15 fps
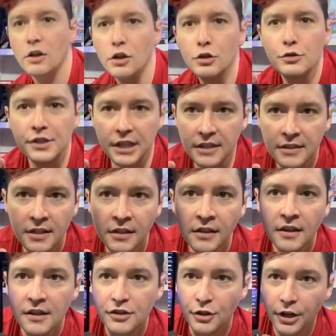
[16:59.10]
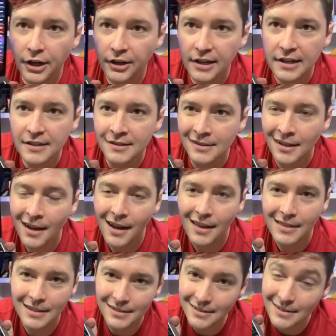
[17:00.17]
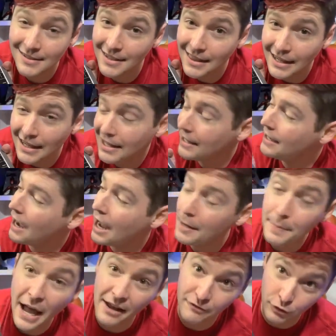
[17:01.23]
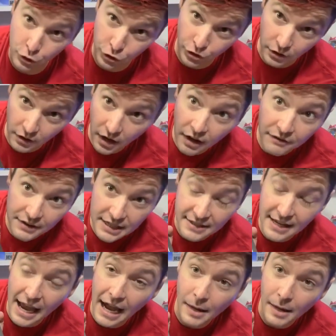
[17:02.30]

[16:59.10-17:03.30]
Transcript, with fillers: Lose It. So here it is. This is the iPad version of this